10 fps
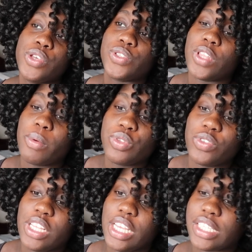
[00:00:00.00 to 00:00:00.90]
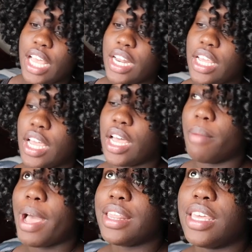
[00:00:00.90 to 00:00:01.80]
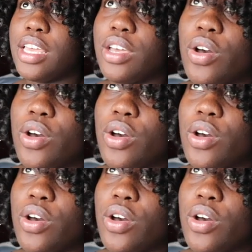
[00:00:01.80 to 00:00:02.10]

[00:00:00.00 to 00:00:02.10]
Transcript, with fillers: So that was really exciting. Um, I think